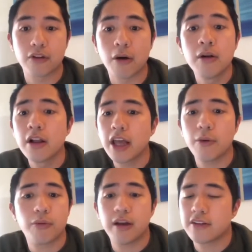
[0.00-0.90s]
So it,
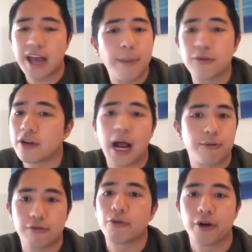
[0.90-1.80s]
it's absolutely an
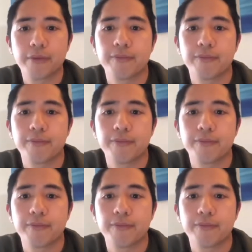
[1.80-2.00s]
option for you.